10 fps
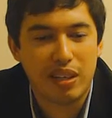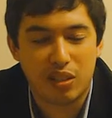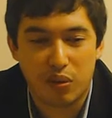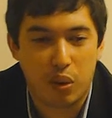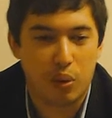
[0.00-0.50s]
He
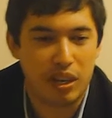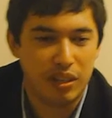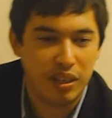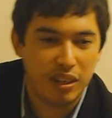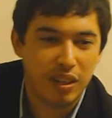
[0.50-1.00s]
should have got one
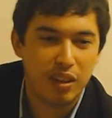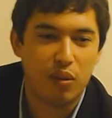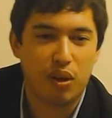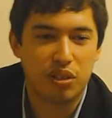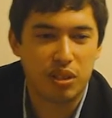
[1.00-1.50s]
in
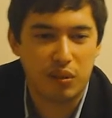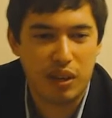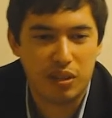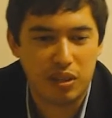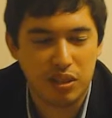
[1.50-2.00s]
France
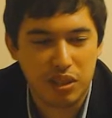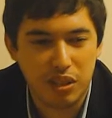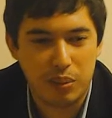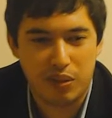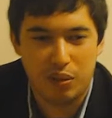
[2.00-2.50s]

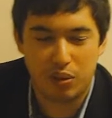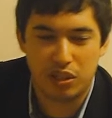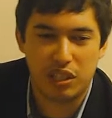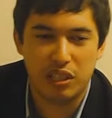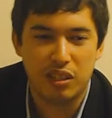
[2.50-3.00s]
2002, but
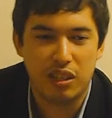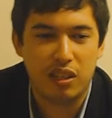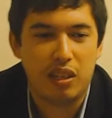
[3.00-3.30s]
unfortunately